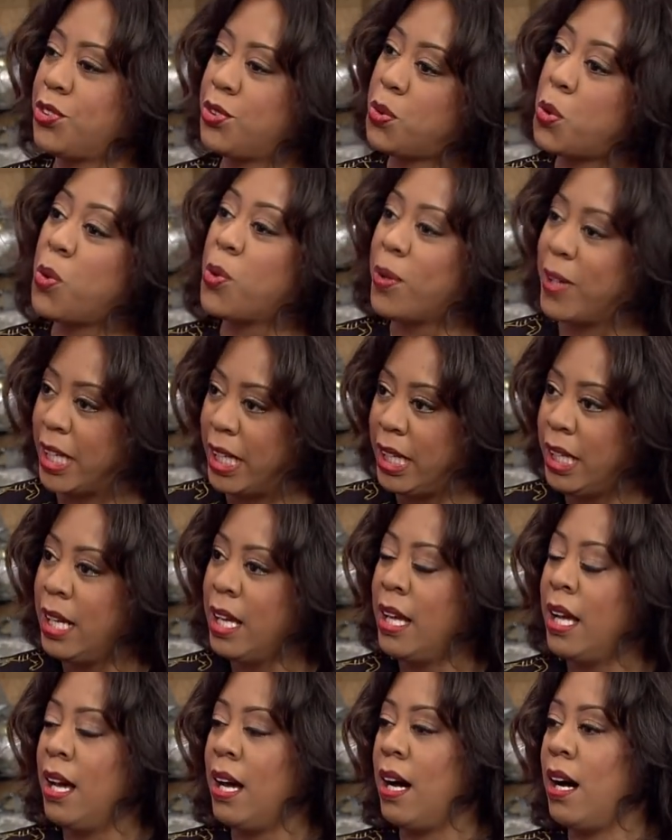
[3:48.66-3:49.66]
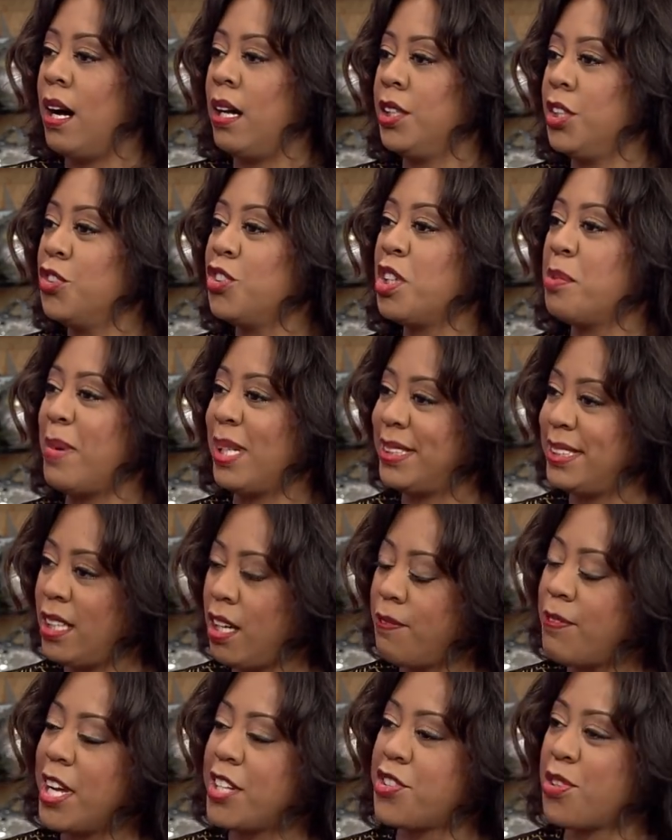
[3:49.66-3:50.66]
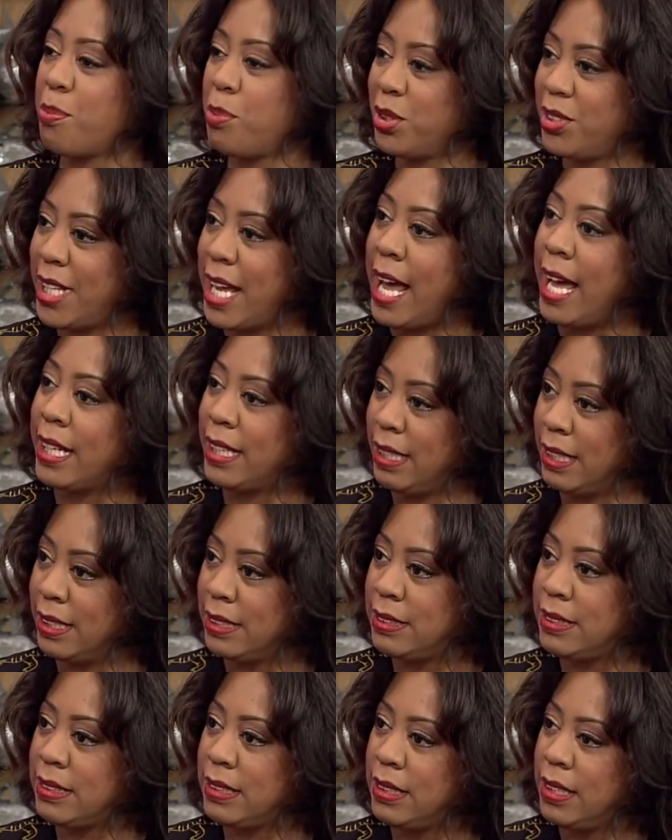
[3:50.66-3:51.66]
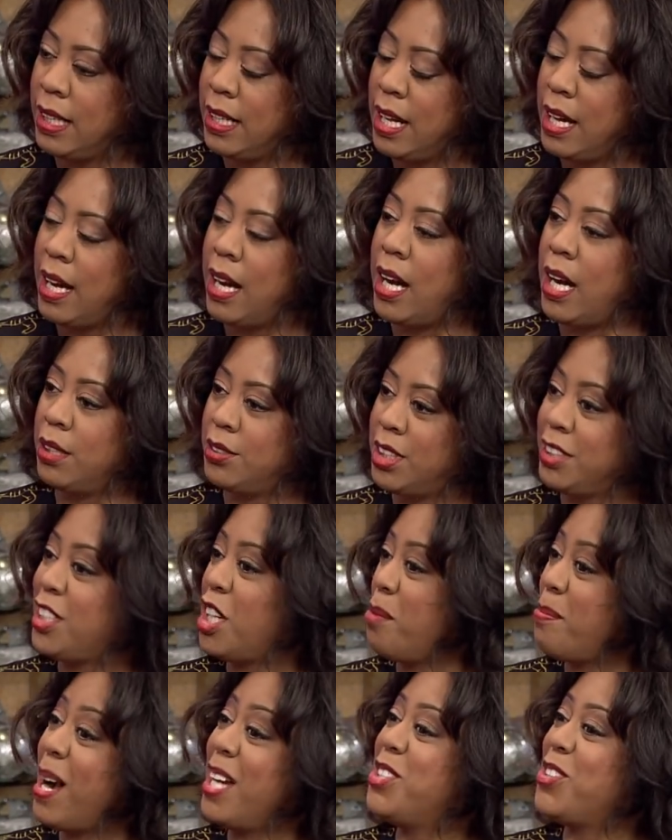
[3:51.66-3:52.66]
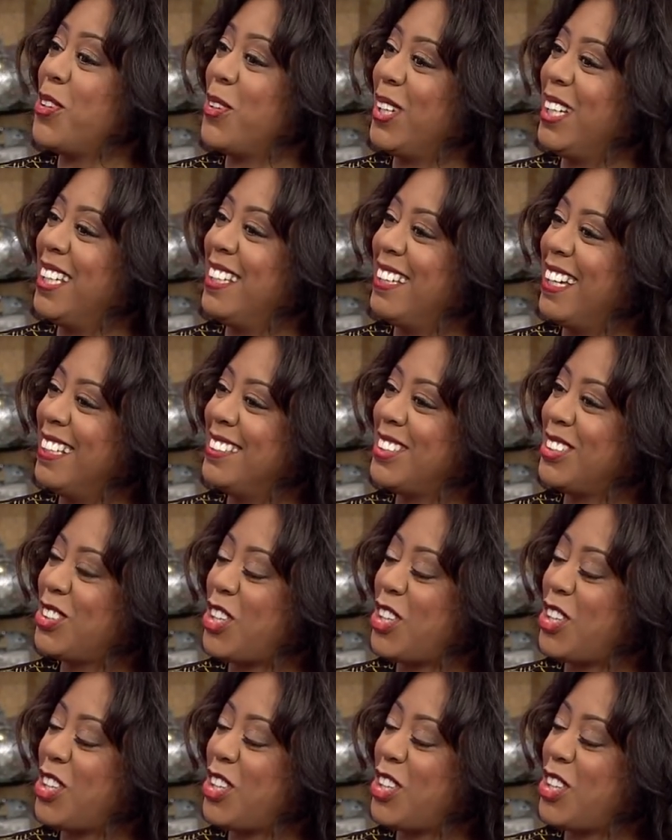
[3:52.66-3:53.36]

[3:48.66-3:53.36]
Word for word: story uh, using myself as the protagonist mm -hmm. uh, to tell my journey yes. and